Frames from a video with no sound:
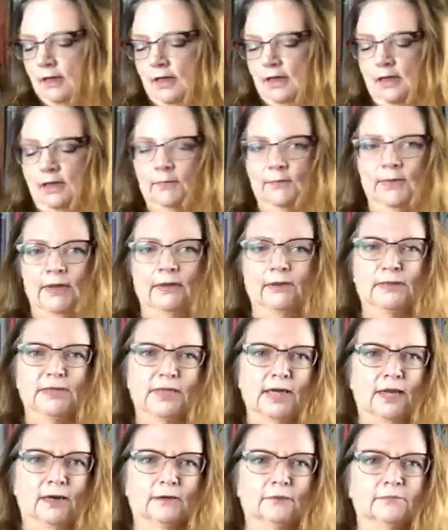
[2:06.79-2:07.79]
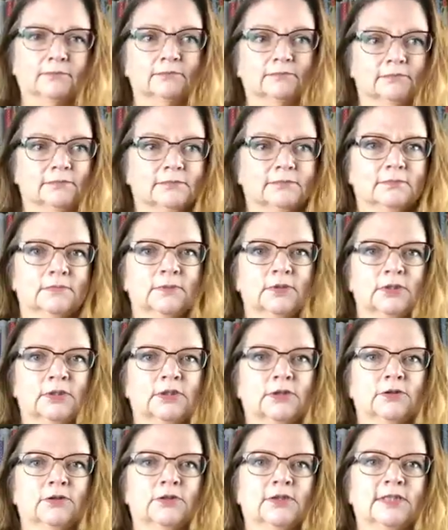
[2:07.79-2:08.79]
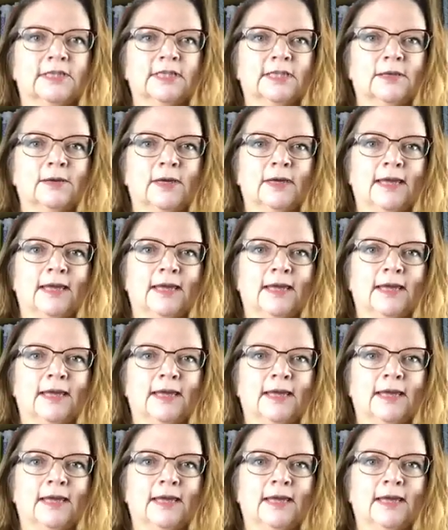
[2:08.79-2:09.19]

The other day I turned the